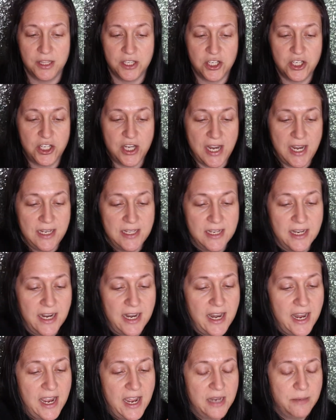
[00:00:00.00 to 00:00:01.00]
The shade that
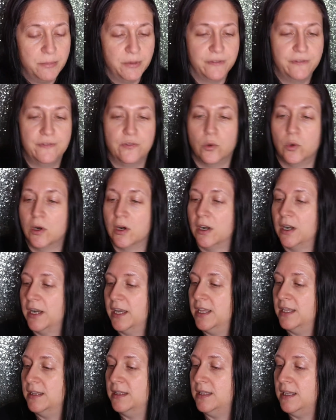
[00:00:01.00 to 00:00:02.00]
I had before
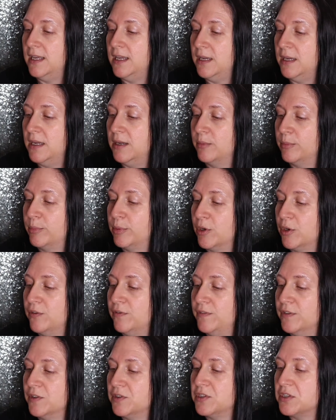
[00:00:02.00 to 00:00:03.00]
in the Pro
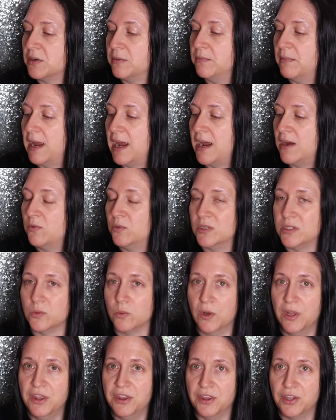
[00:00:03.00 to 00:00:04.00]
Filt'R Matte
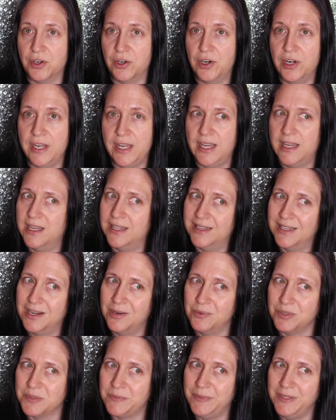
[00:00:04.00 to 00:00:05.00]
was 130, and
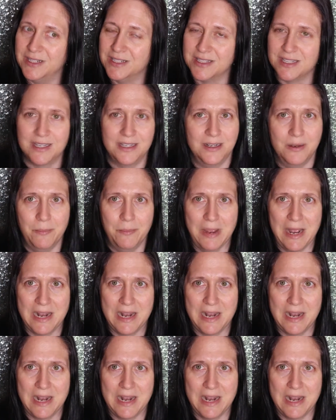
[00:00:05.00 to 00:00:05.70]
that was because I got